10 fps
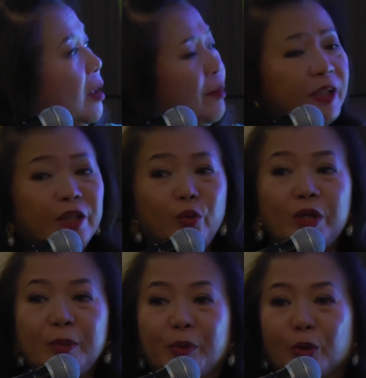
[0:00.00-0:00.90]
But in
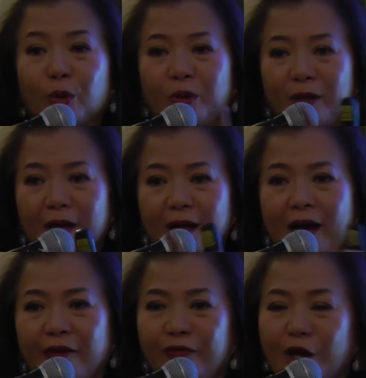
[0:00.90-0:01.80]
Wipro,
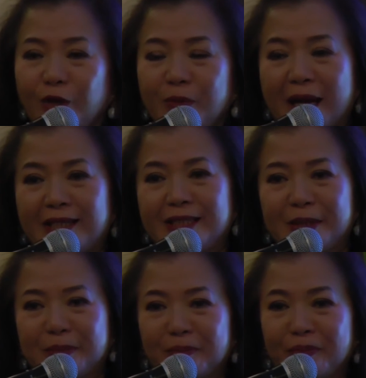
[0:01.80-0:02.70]
I found my
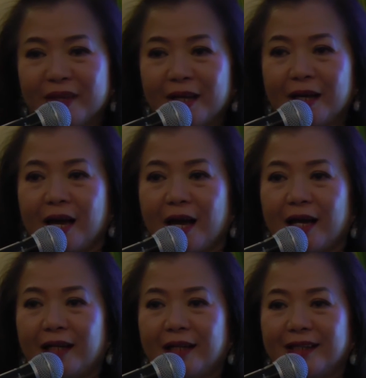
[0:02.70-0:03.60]
team.
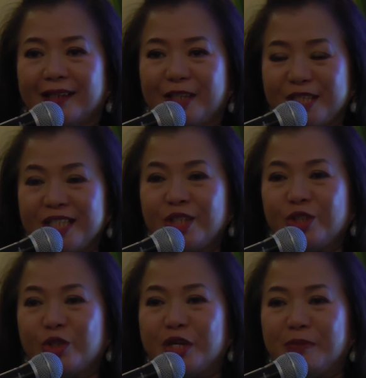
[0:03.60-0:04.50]
This is a
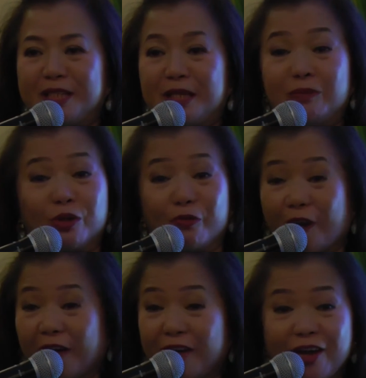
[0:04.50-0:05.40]
dream team. They're
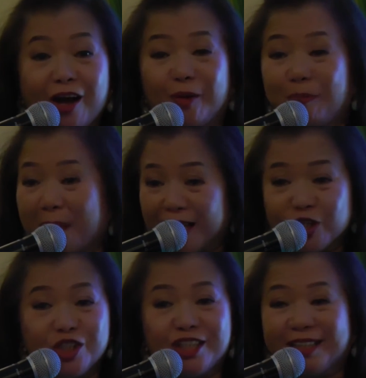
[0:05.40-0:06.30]
very young,
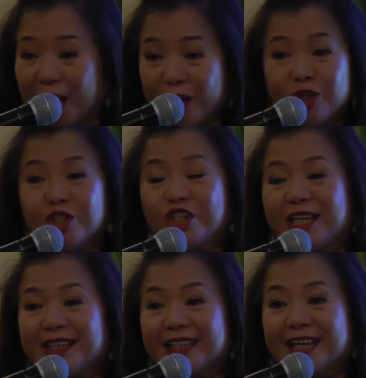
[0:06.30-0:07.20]
passionate,
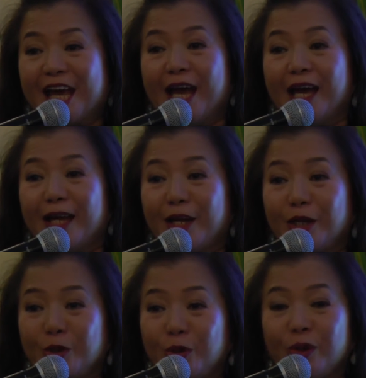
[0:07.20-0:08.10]
energetic, and I
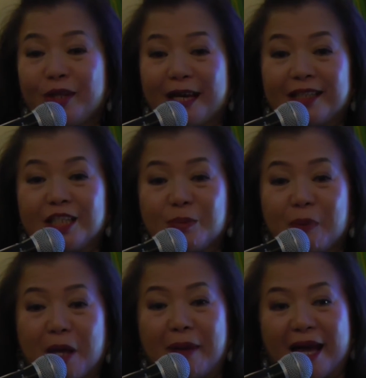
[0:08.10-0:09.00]
know that it's
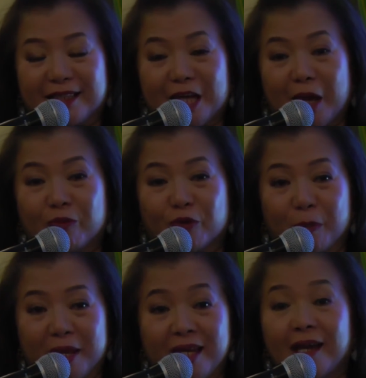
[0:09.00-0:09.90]
payback time for
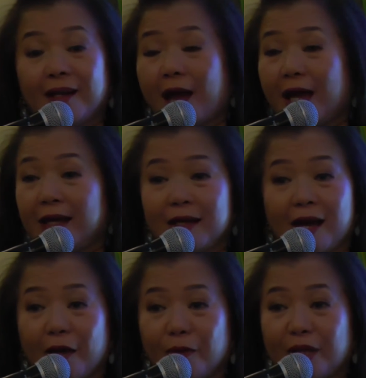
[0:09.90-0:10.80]
me, and
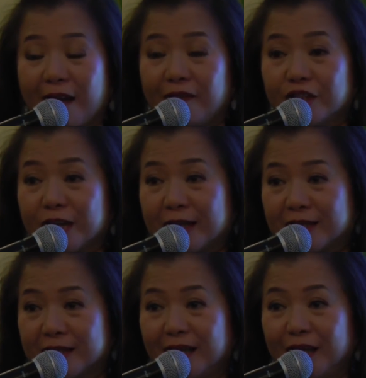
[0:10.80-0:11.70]
I will have a chance